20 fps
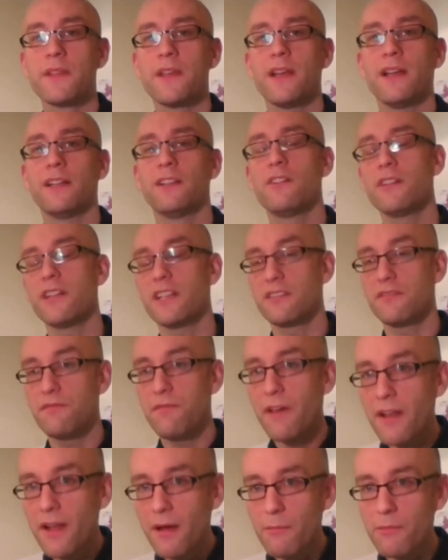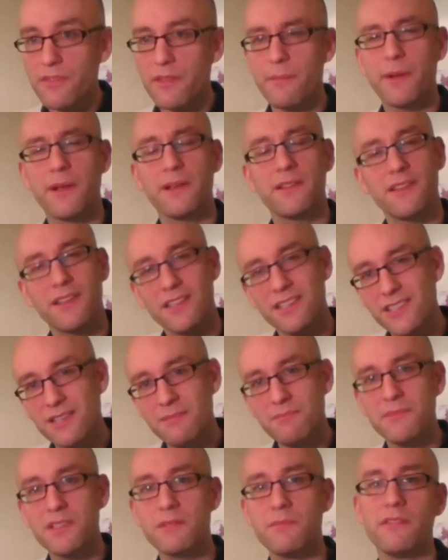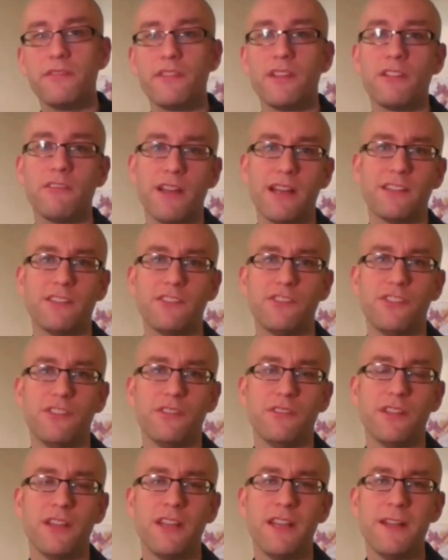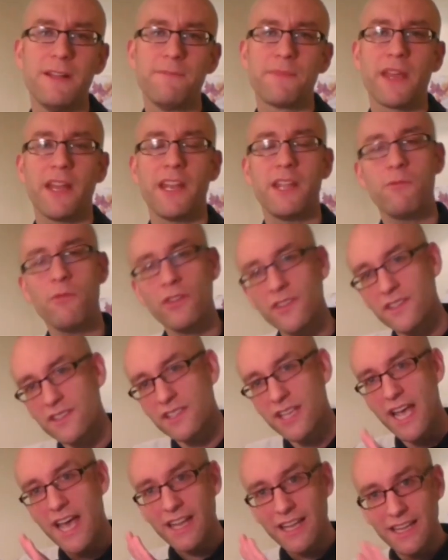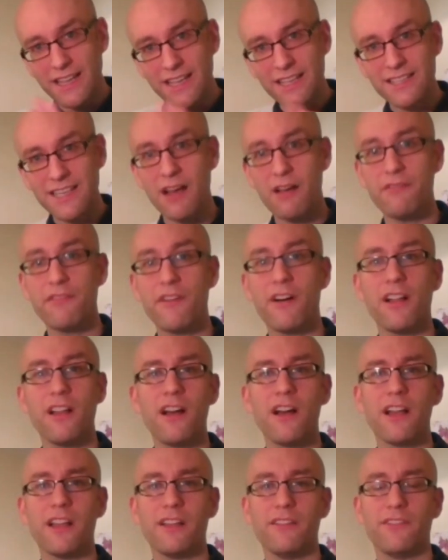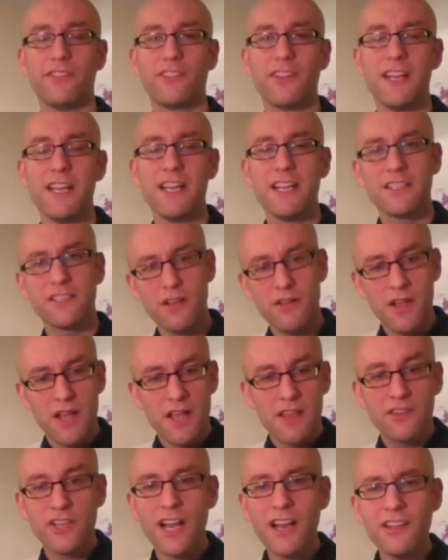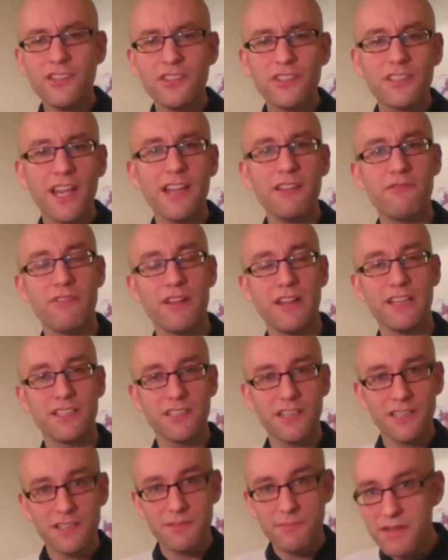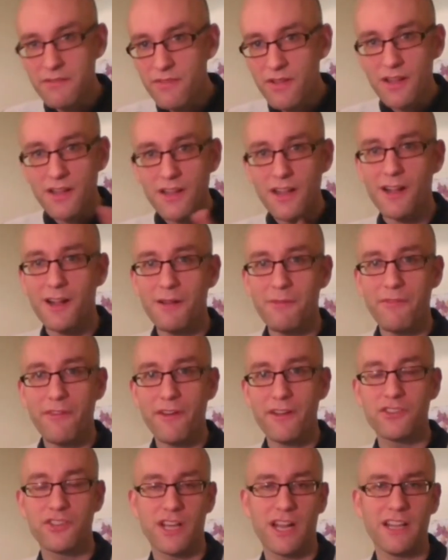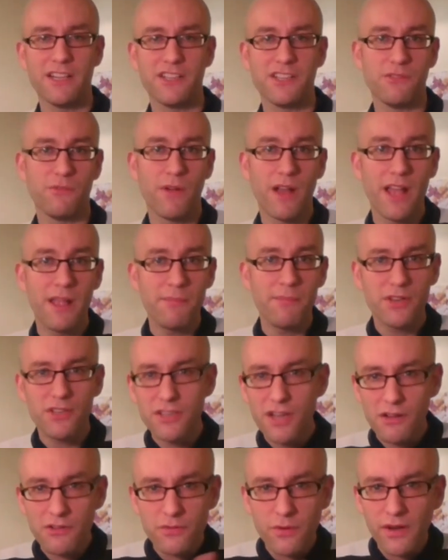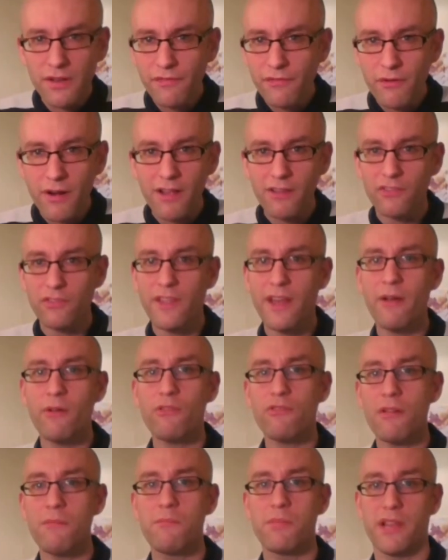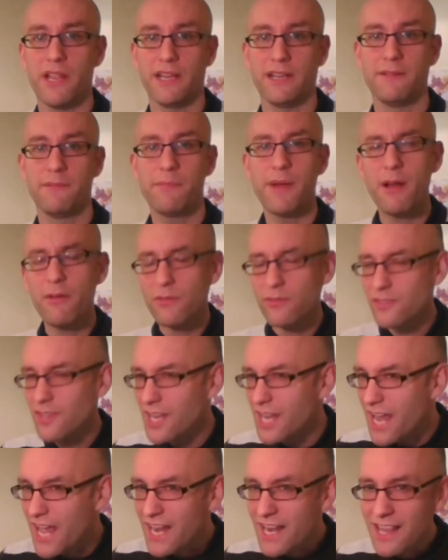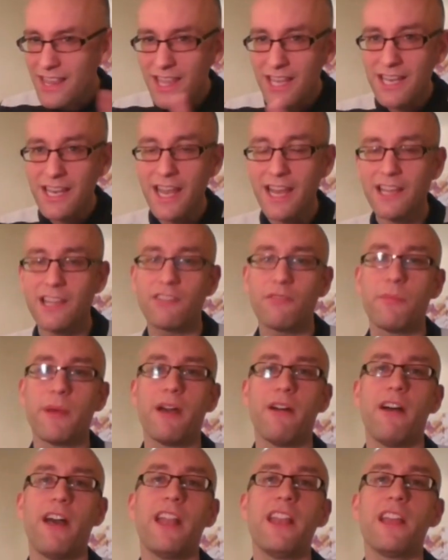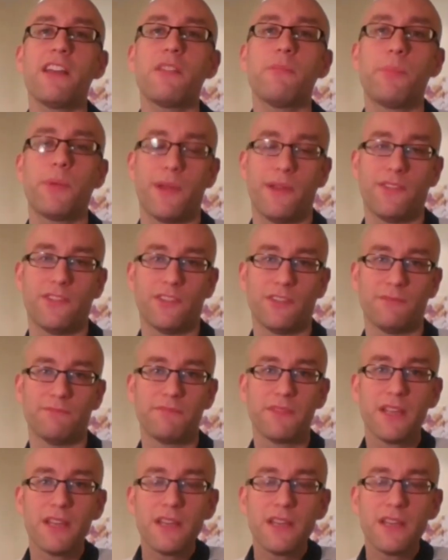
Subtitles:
And God gets fed up with it because it's a symptom of ingratitude. And he wants us to edit this out of our lives. So challenge today, really, it's a bit of a fun challenge in a way, but to go 24 hours without grumbling, without saying anything negative about any other person.